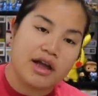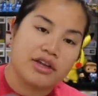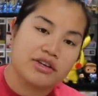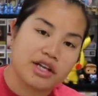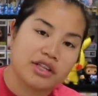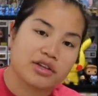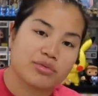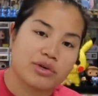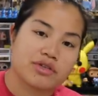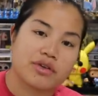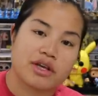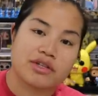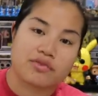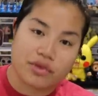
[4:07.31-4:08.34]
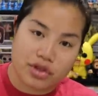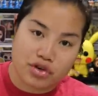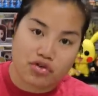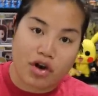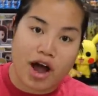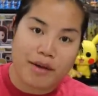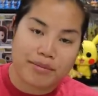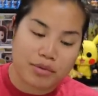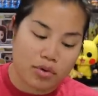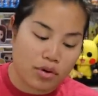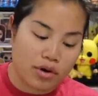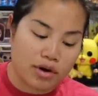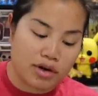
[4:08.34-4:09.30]
You take the risk, it's for the drop.
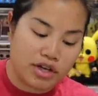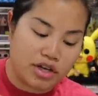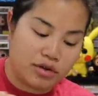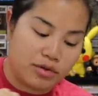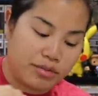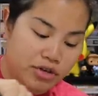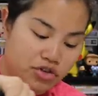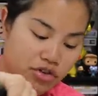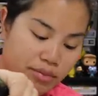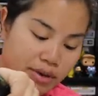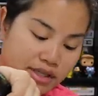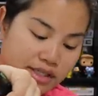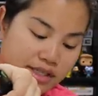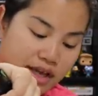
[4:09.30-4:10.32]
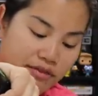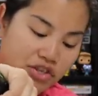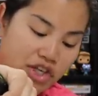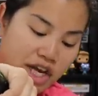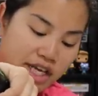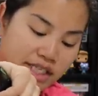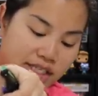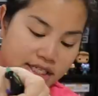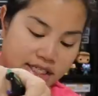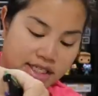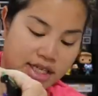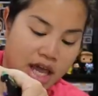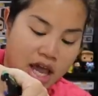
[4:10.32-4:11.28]
Or, you know, when mystery boxes have
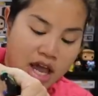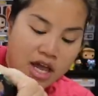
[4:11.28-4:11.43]
chases,